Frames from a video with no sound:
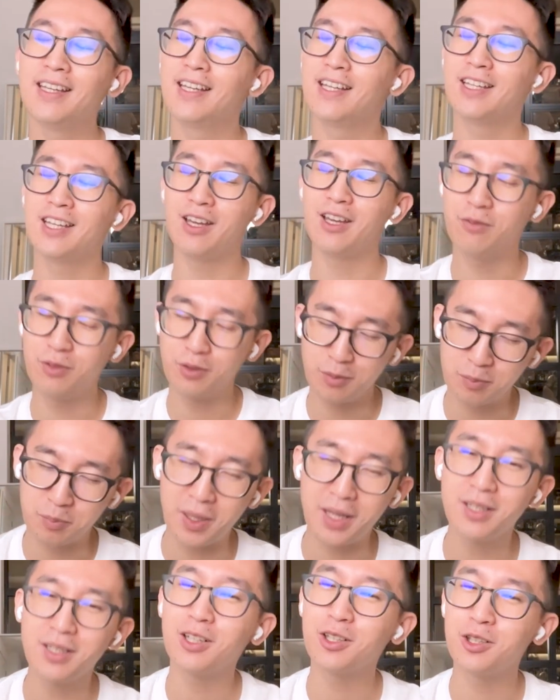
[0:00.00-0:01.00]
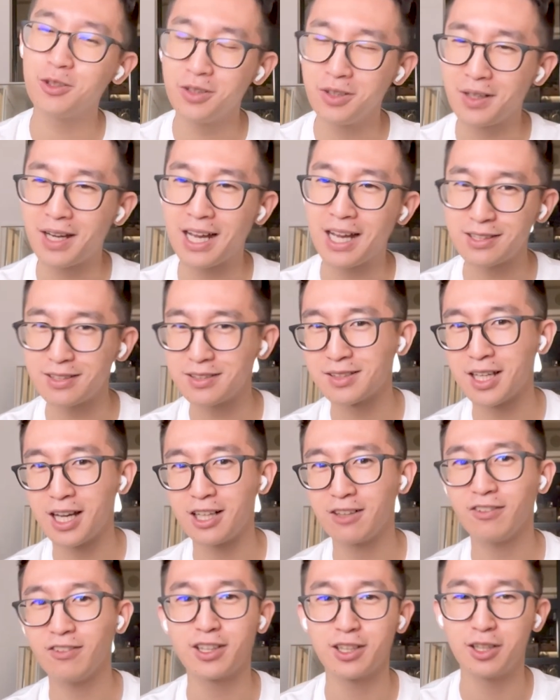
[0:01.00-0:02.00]
depending on who you ask, it's kind
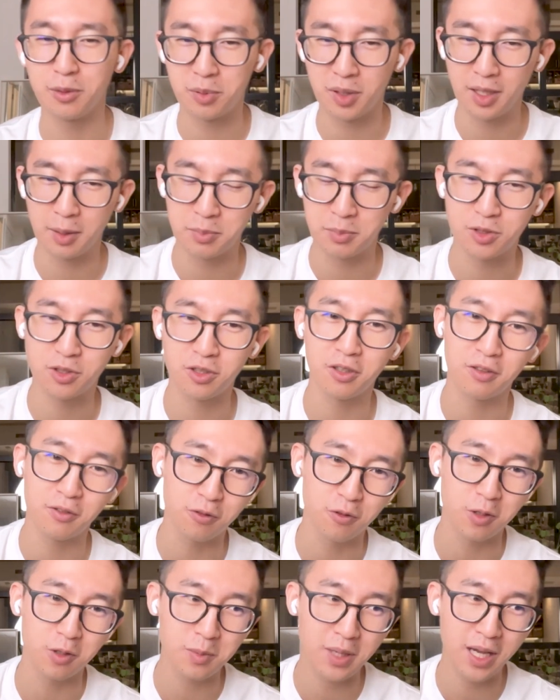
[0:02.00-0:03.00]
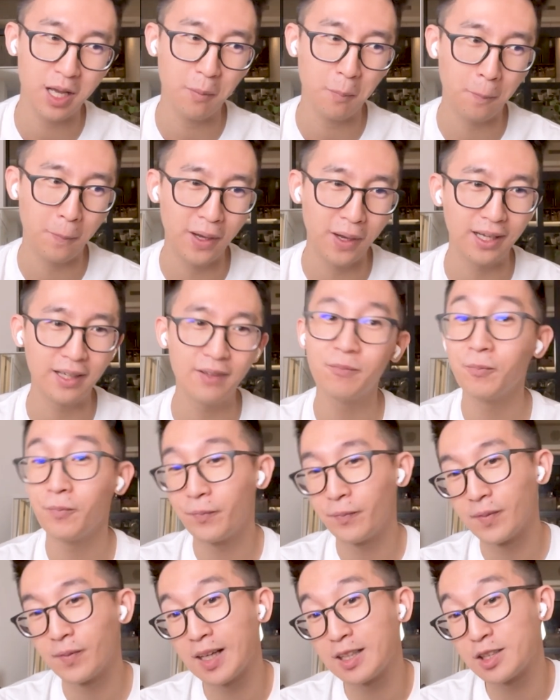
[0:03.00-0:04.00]
of like an absurd format, but
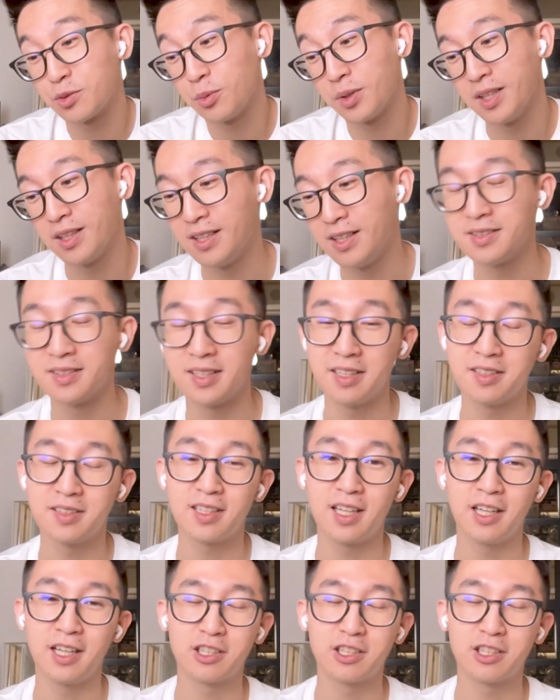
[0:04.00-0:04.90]
that's what it is these days.